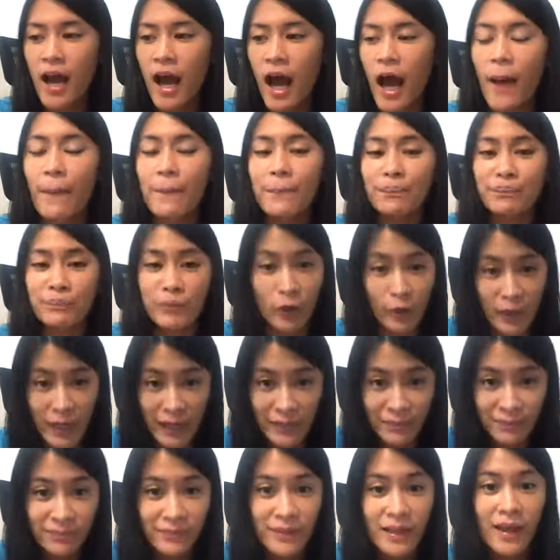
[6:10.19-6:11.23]

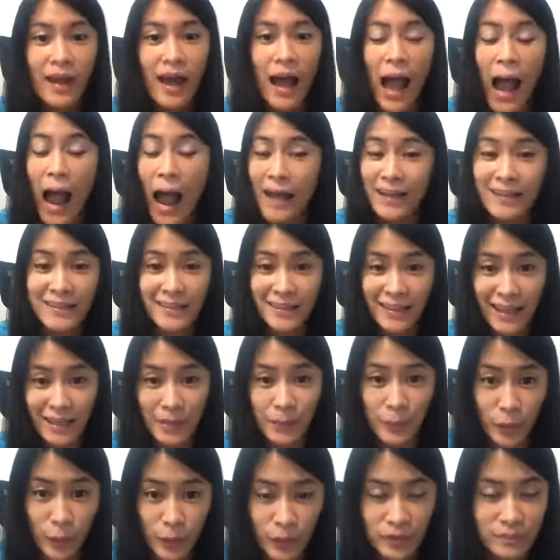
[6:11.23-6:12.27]
Okay, I didn't get a
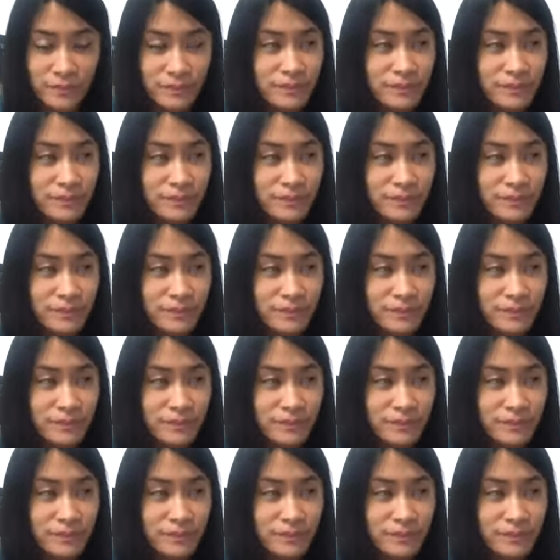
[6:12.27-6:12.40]
book